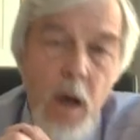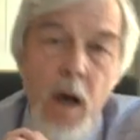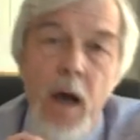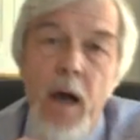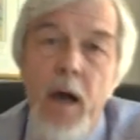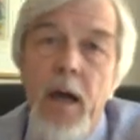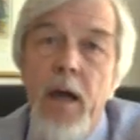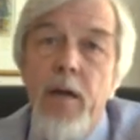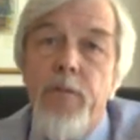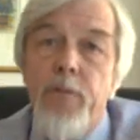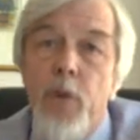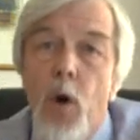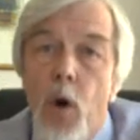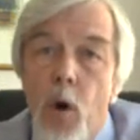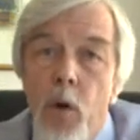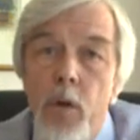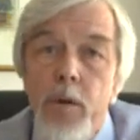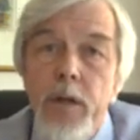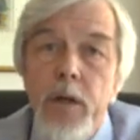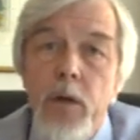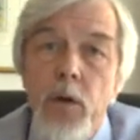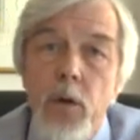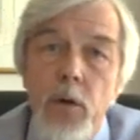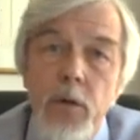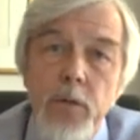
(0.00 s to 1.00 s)
I have all
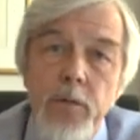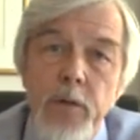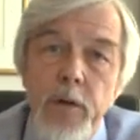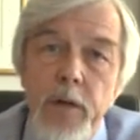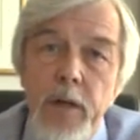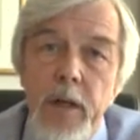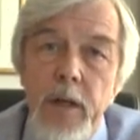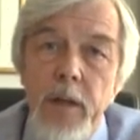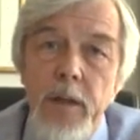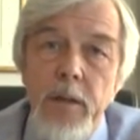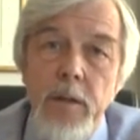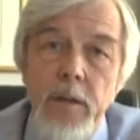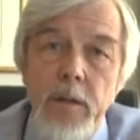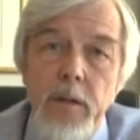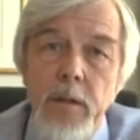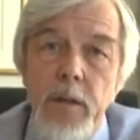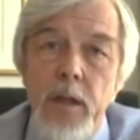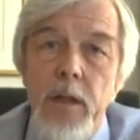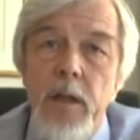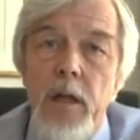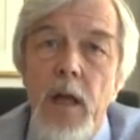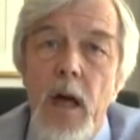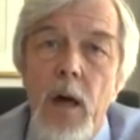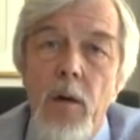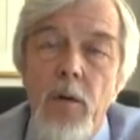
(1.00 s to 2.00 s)
the confidence
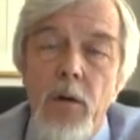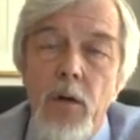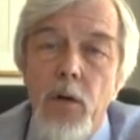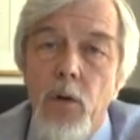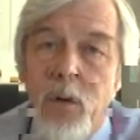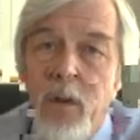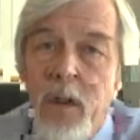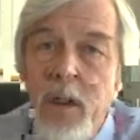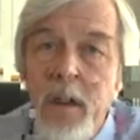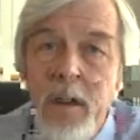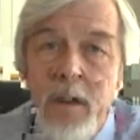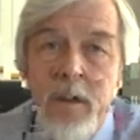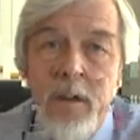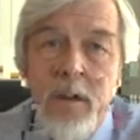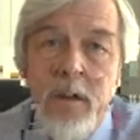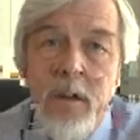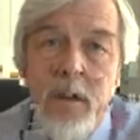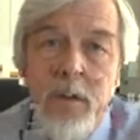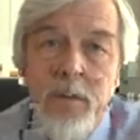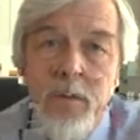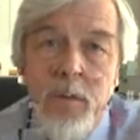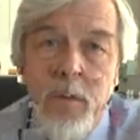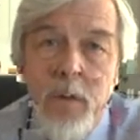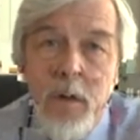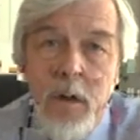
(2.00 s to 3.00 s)
in our colleagues
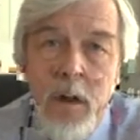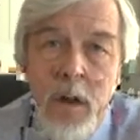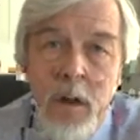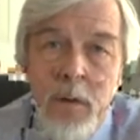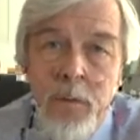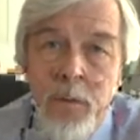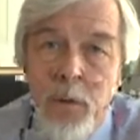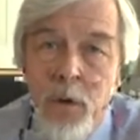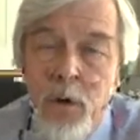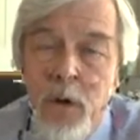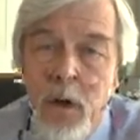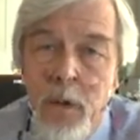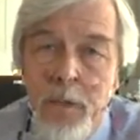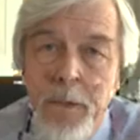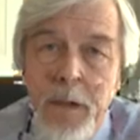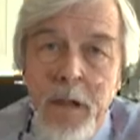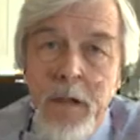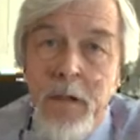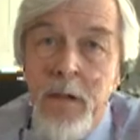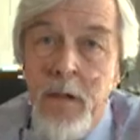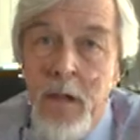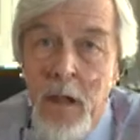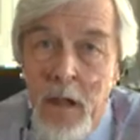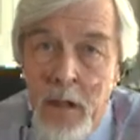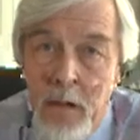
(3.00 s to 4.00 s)
in
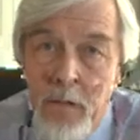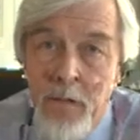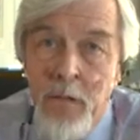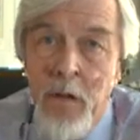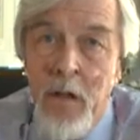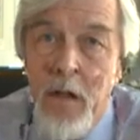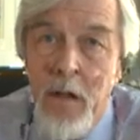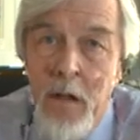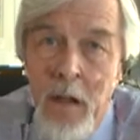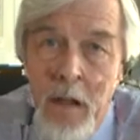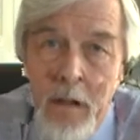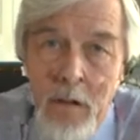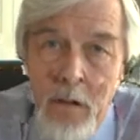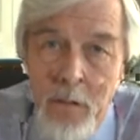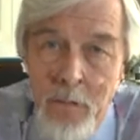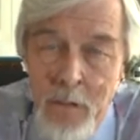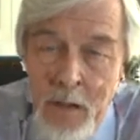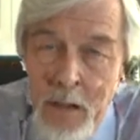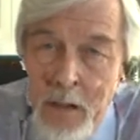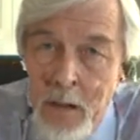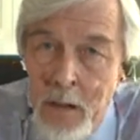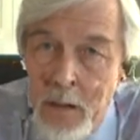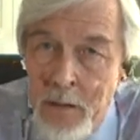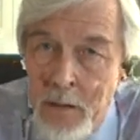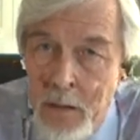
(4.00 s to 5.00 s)
Budapest at the
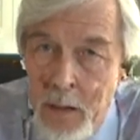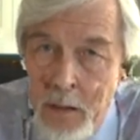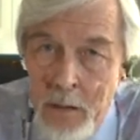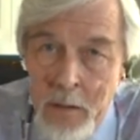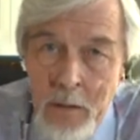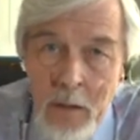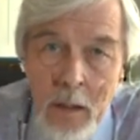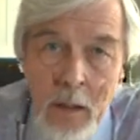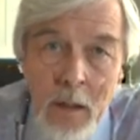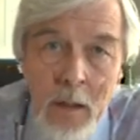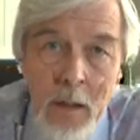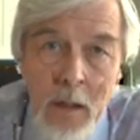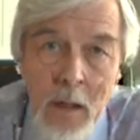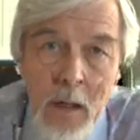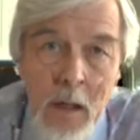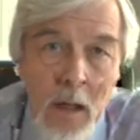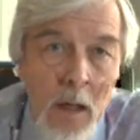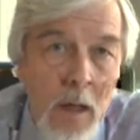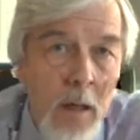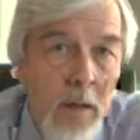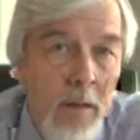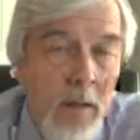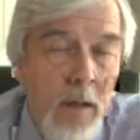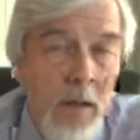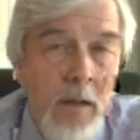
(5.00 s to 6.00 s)
Wigner Center
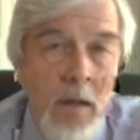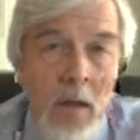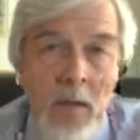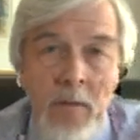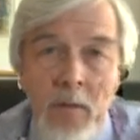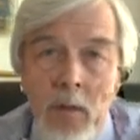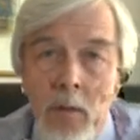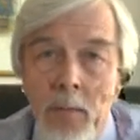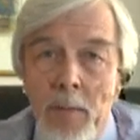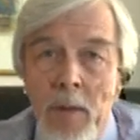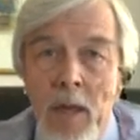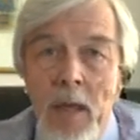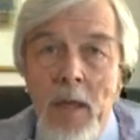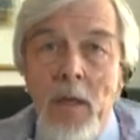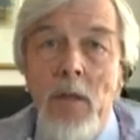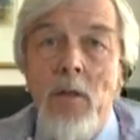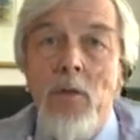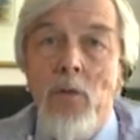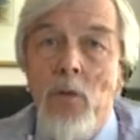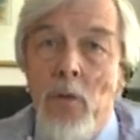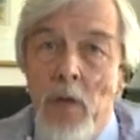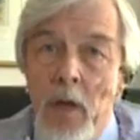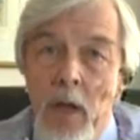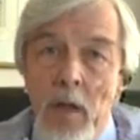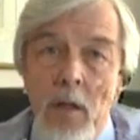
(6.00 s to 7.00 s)
that they will make,
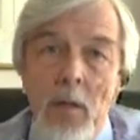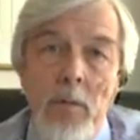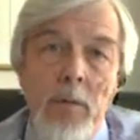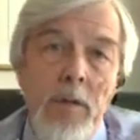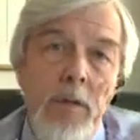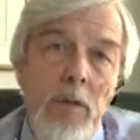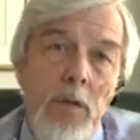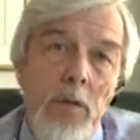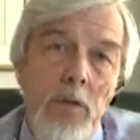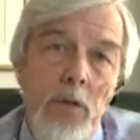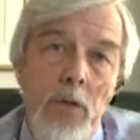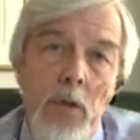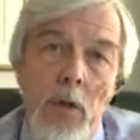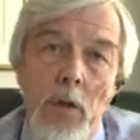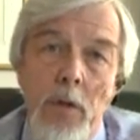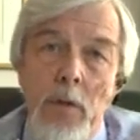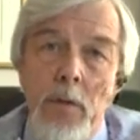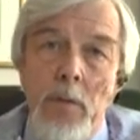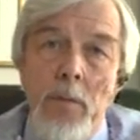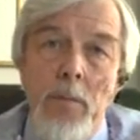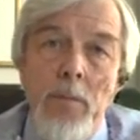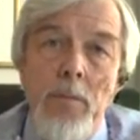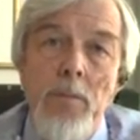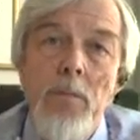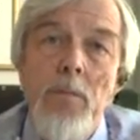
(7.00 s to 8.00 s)
together with the
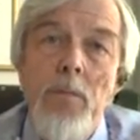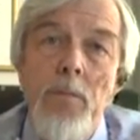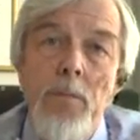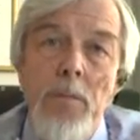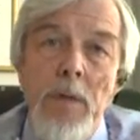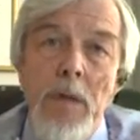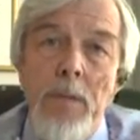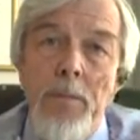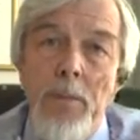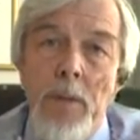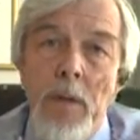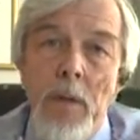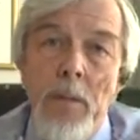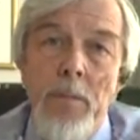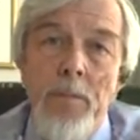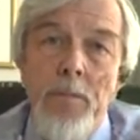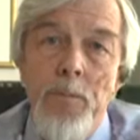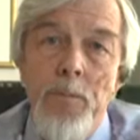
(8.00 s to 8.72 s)
CERN people,